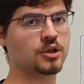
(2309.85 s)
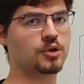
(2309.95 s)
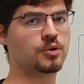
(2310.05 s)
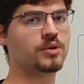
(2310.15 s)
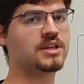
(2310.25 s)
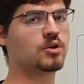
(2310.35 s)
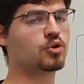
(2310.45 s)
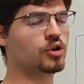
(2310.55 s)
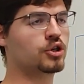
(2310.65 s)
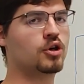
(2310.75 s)
to the
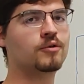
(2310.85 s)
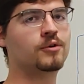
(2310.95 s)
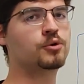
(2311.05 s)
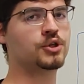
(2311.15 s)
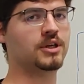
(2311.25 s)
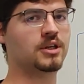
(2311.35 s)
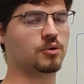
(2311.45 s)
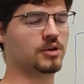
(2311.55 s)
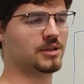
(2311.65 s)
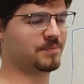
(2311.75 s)
so-called convolution
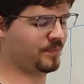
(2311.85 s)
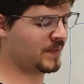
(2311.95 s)
integral,